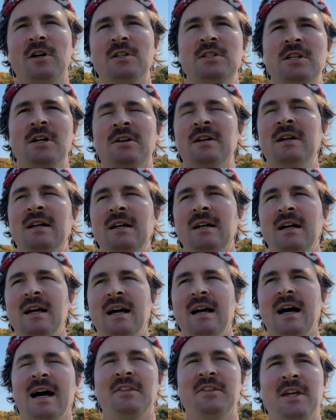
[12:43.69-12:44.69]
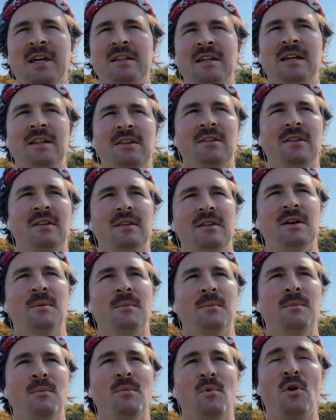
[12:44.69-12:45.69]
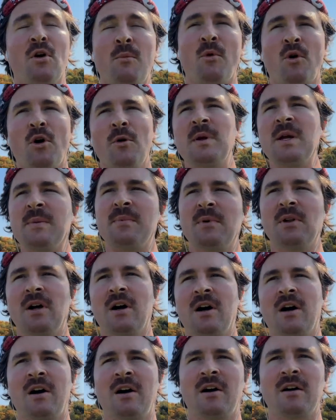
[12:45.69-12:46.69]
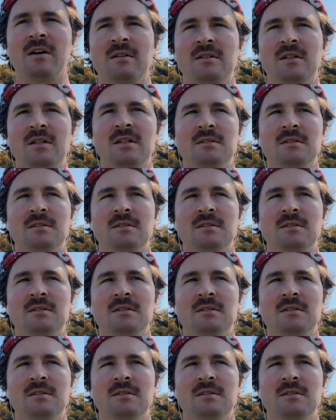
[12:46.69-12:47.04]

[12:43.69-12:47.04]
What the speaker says: So I think that more and more people are